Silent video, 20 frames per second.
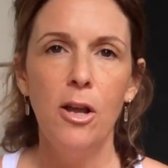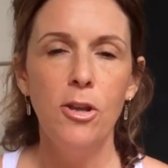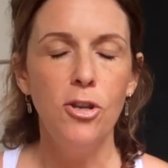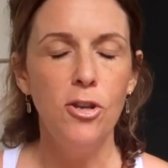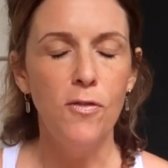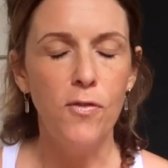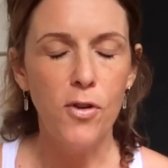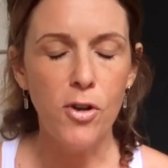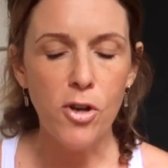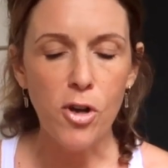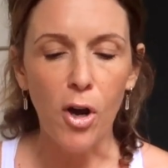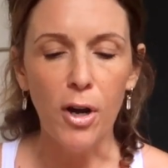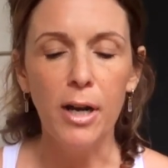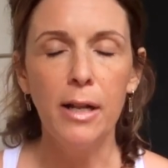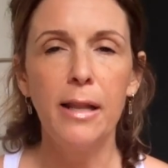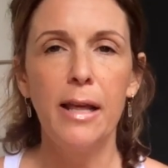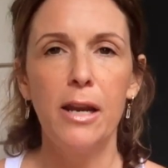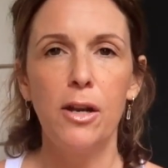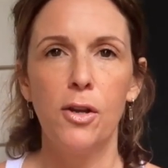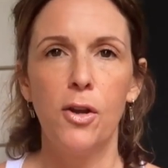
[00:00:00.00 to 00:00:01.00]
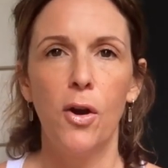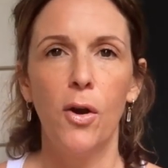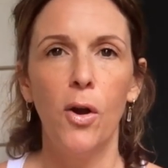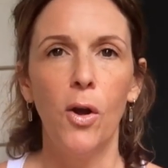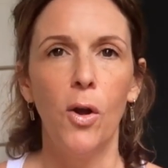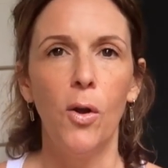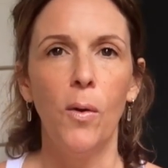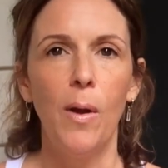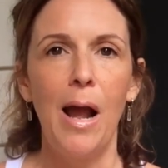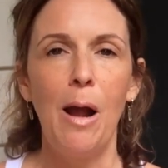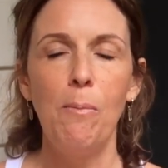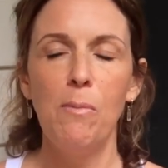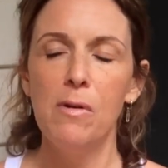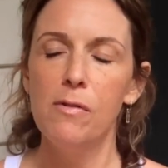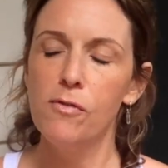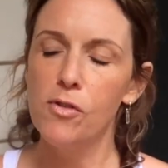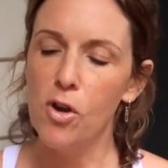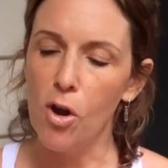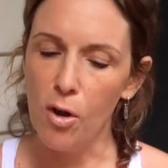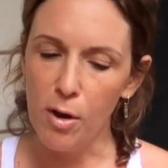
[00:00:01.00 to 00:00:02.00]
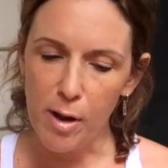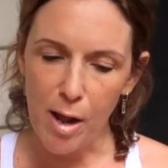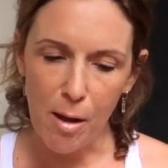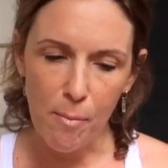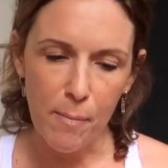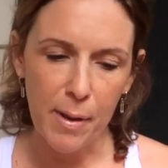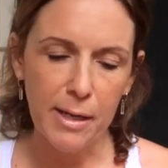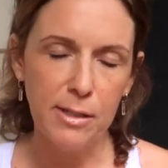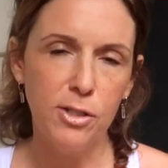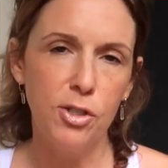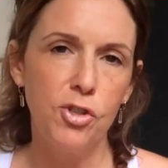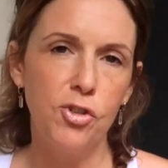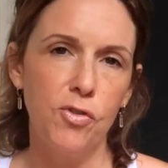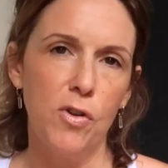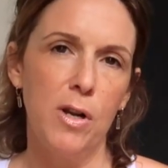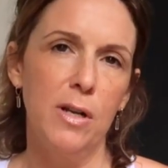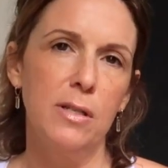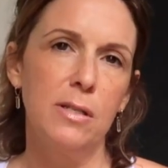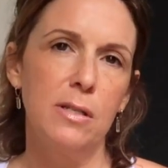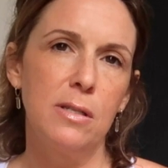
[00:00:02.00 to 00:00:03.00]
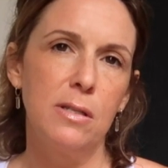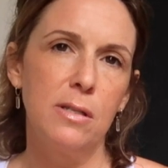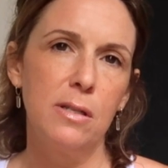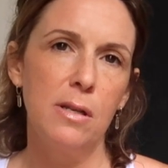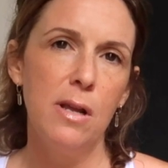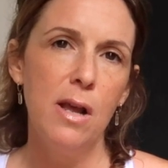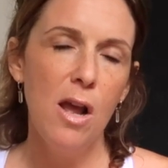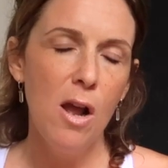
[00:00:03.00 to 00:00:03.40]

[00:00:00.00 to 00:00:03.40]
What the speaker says: You've got to let it go, and we've got to come back to trust.